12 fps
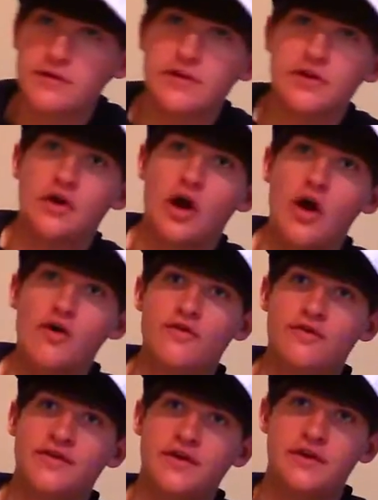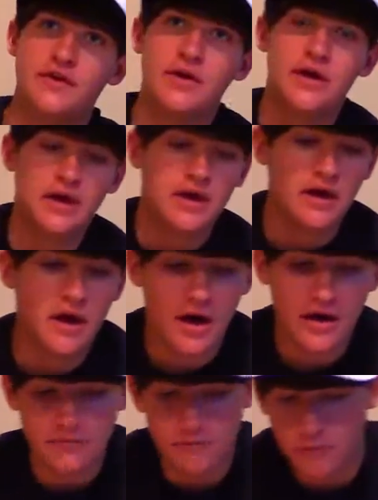with a little overview
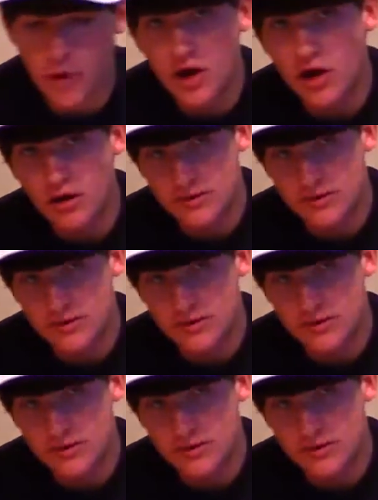on what all